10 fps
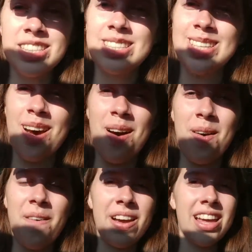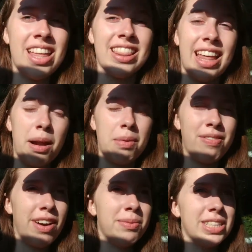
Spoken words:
So that'll be fun.